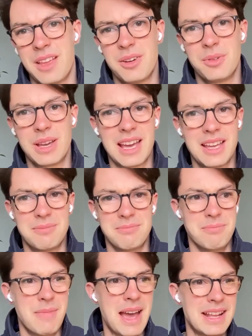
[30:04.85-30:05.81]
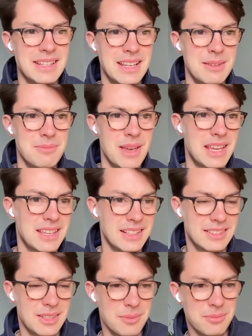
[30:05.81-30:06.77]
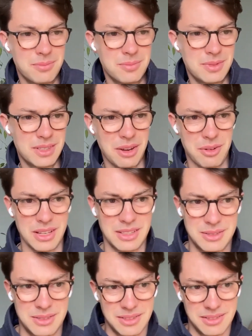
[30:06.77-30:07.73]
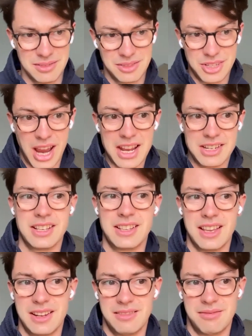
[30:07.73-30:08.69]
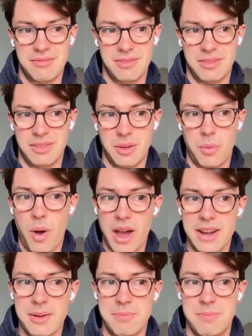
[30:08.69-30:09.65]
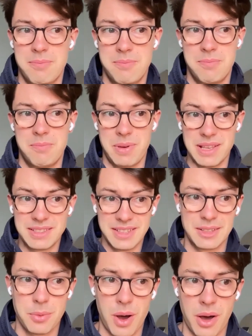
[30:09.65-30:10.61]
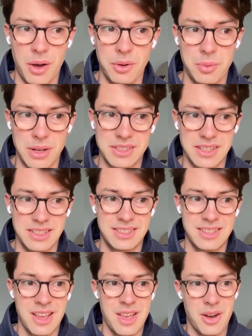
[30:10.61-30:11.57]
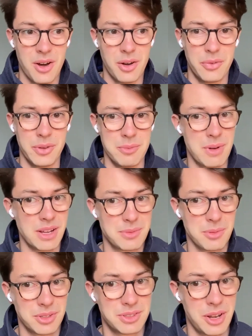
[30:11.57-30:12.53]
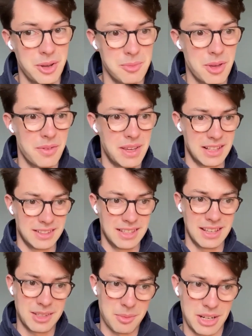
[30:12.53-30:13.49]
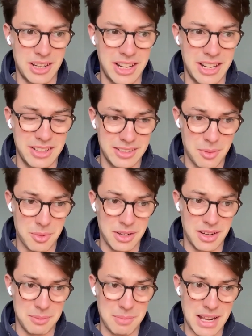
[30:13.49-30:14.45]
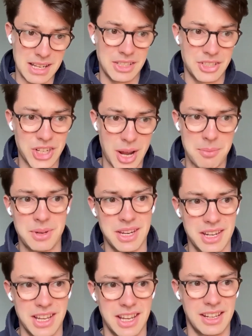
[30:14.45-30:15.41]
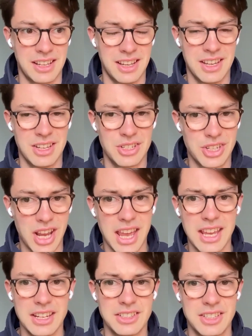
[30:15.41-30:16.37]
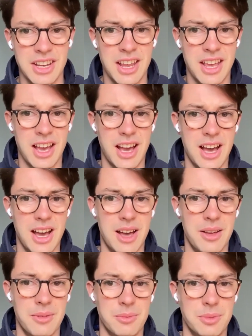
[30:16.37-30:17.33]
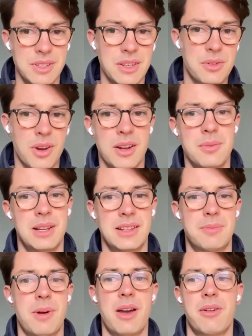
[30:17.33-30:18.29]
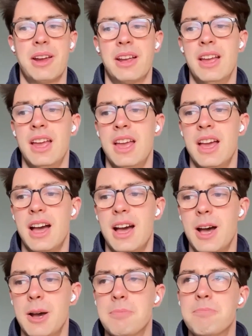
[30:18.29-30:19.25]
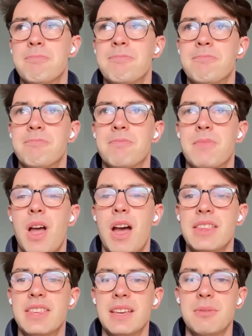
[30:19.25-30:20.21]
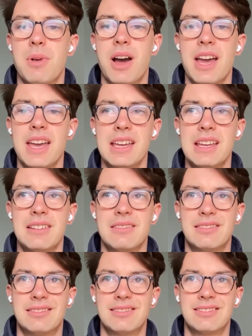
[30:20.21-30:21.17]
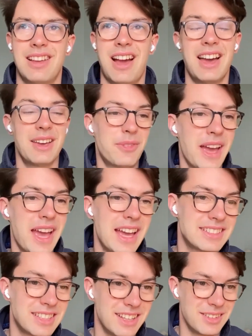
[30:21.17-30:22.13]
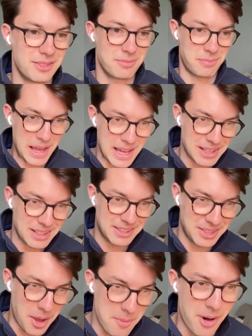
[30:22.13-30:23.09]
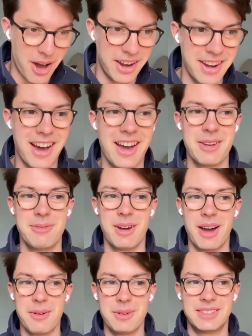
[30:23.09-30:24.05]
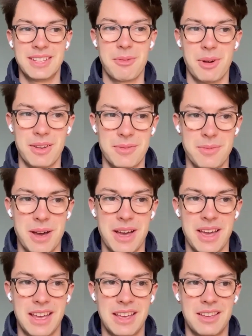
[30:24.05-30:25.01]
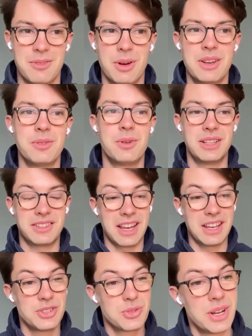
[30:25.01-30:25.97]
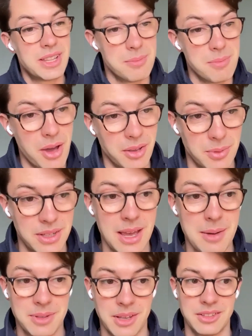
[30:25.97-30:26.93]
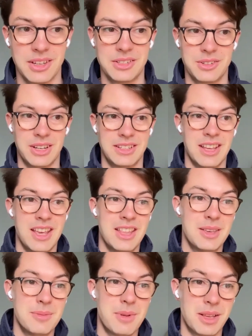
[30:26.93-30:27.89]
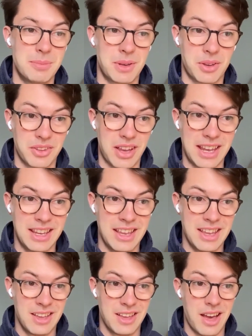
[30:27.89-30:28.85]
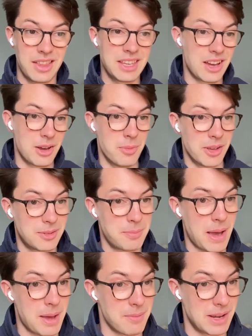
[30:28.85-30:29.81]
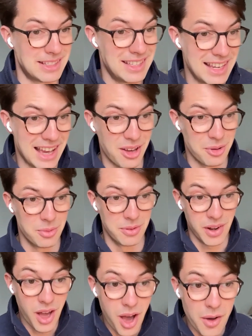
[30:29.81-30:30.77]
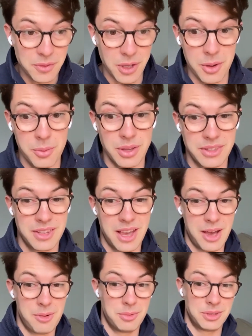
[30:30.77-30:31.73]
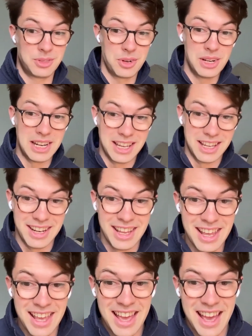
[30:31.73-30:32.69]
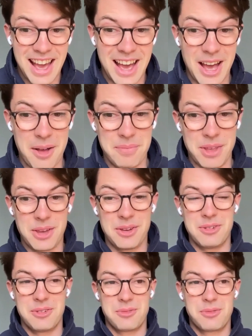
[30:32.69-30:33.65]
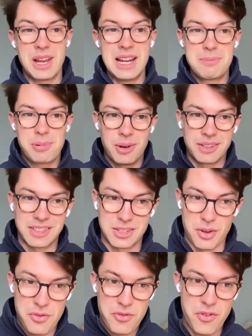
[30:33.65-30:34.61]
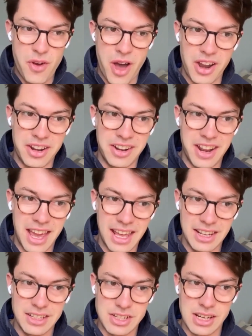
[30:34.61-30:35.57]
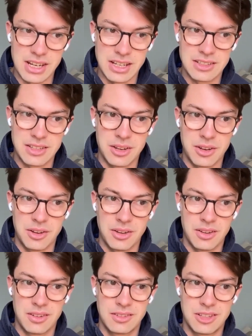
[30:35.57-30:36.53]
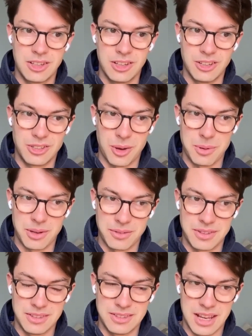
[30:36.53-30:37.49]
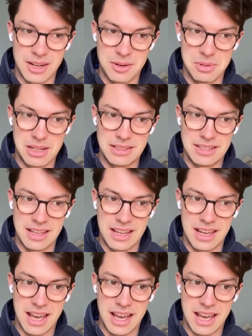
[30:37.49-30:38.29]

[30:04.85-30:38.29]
We had Maddy making some serious changes in the wider business world, which is often much more slow moving, and seeing someone like Maddy championing change was incredibly inspiring. I think if I had to pick someone, I would say one of the ones I enjoyed the most, one of the episodes I enjoyed the most, because I think I almost spat my tea out with laughter, was Julien, who really brought such a fun energy to the topic of sustainability.